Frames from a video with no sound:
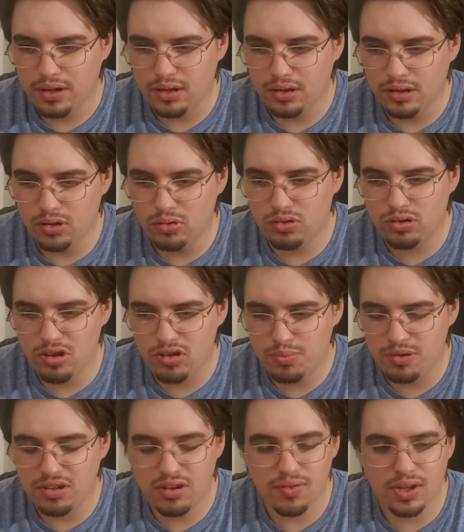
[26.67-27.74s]
lose to
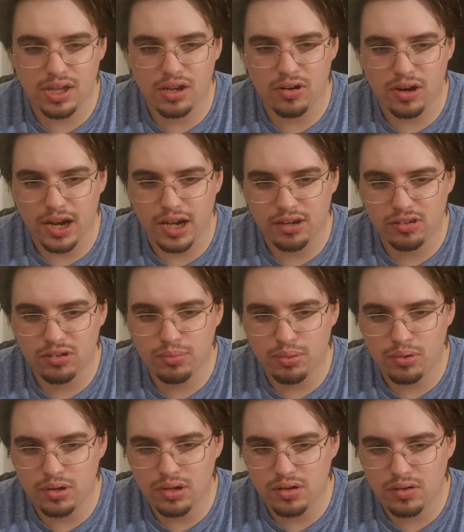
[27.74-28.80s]
specific interaction
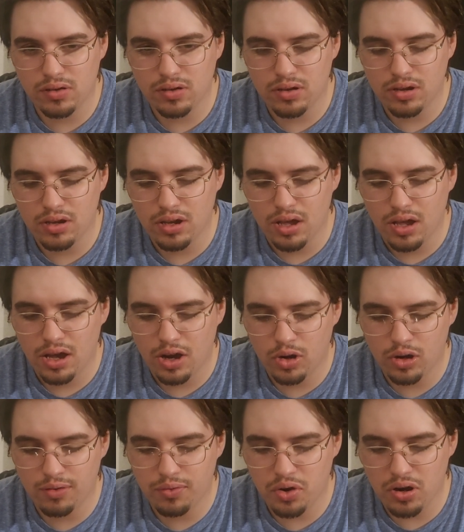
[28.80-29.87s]
points.
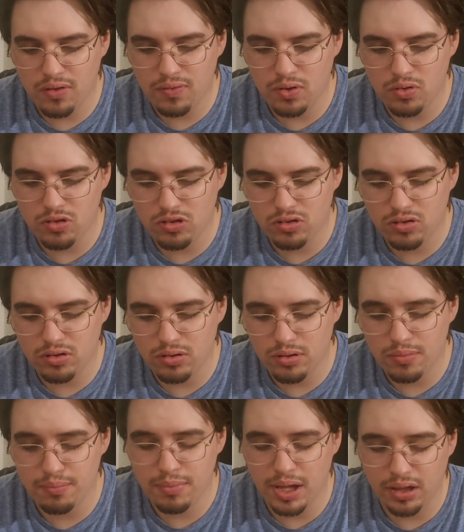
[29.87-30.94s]
However, if you just
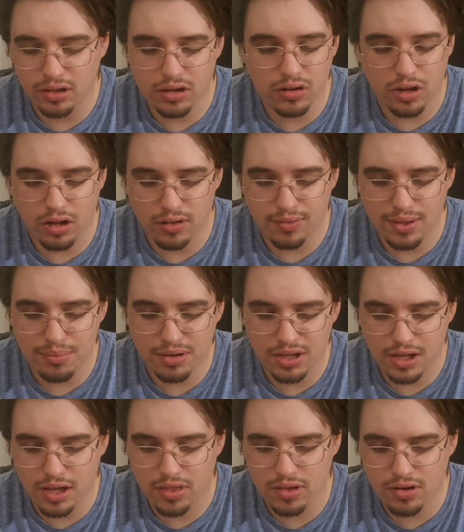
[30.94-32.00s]
melded all of them
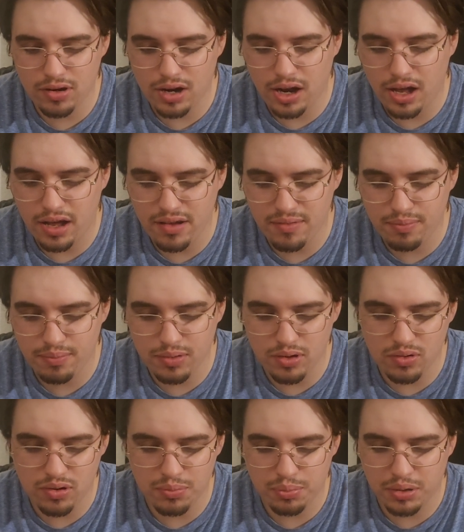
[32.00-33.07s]
together,
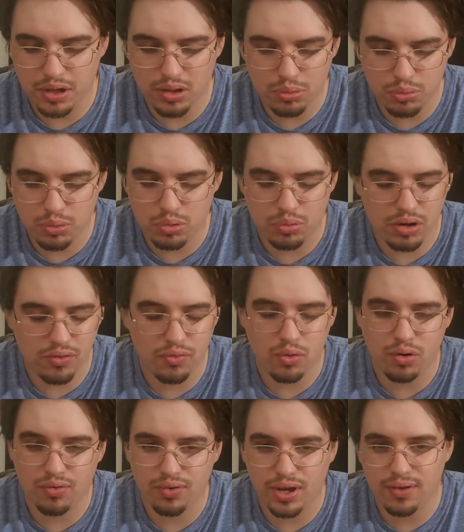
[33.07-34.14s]
you can play through 3,
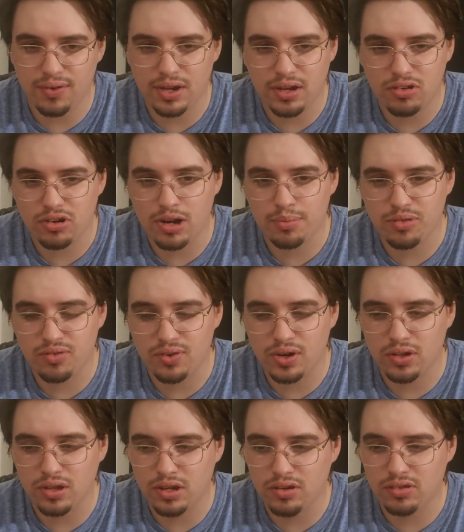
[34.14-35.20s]
4, 5 hand traps
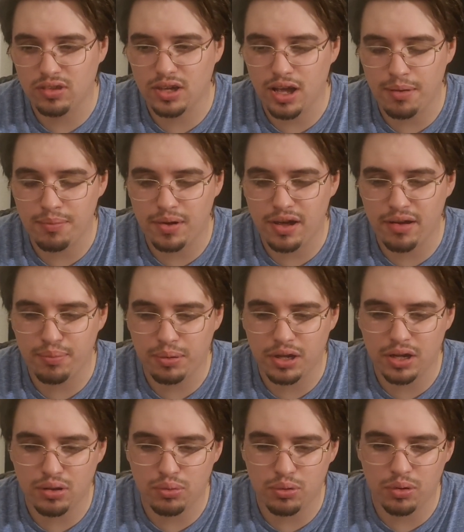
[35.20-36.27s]
fairly easily. I
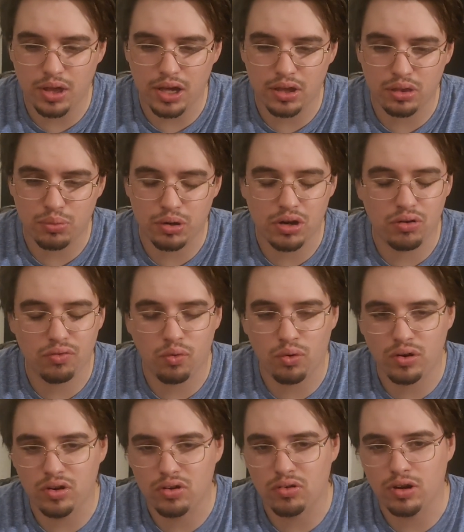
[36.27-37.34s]
played through like 3 or
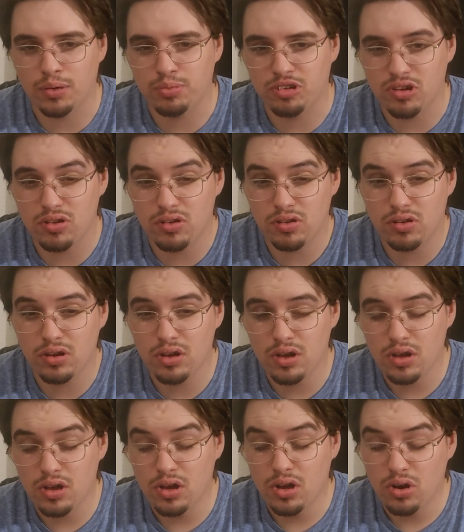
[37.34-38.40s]
4 interruptions
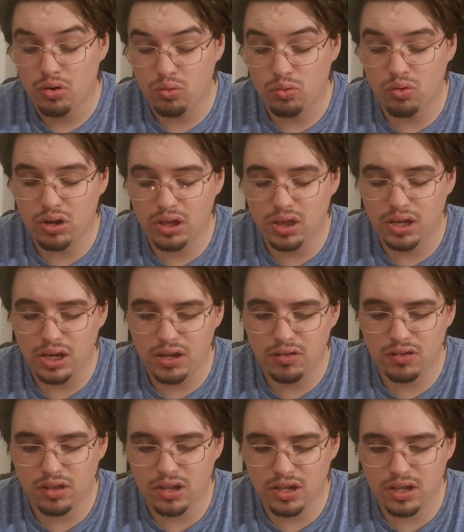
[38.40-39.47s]
really
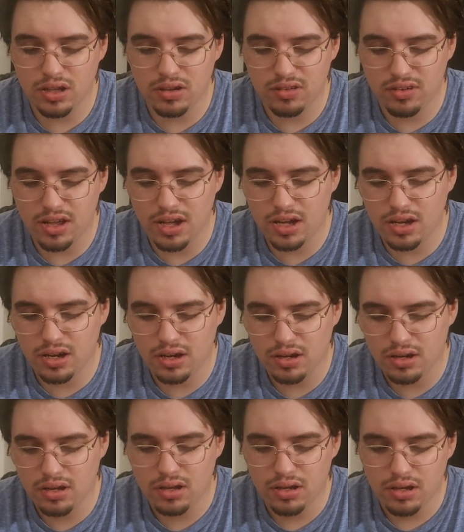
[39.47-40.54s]
easily in this deck
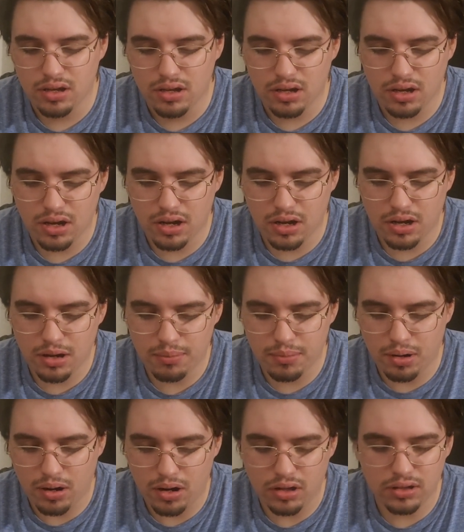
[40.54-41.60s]

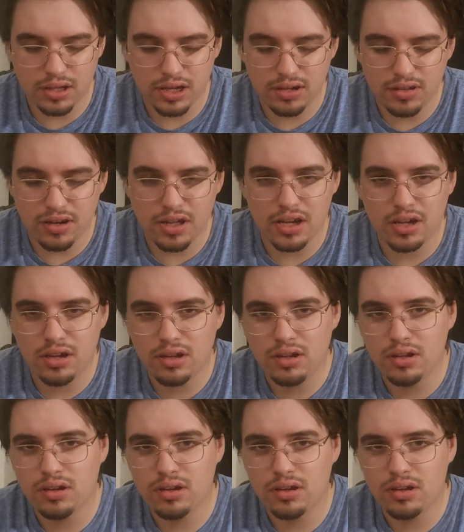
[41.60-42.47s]
all day today.